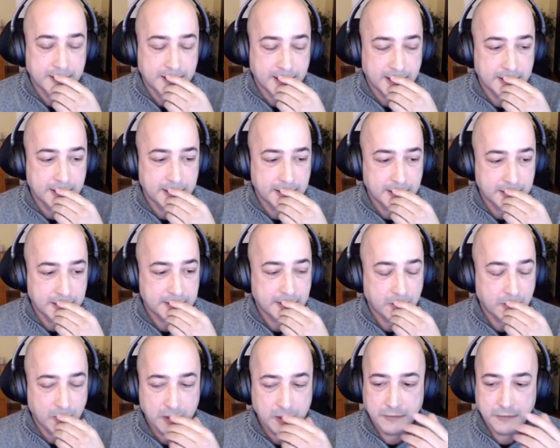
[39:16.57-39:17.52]
It's
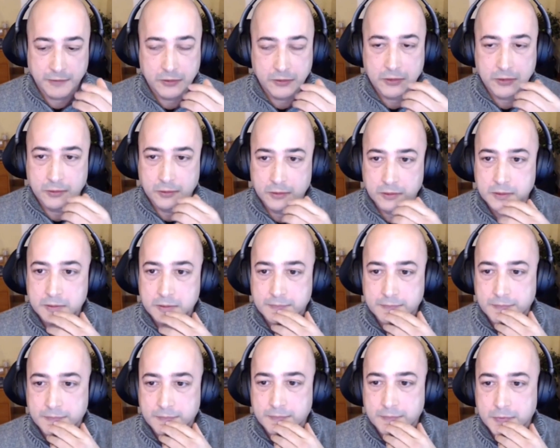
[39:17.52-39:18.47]
a wonderful tool
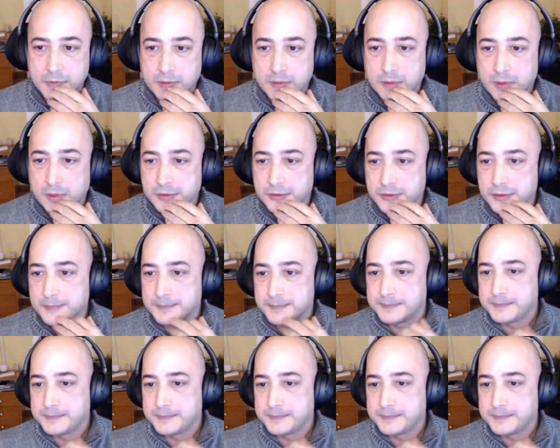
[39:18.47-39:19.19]
also.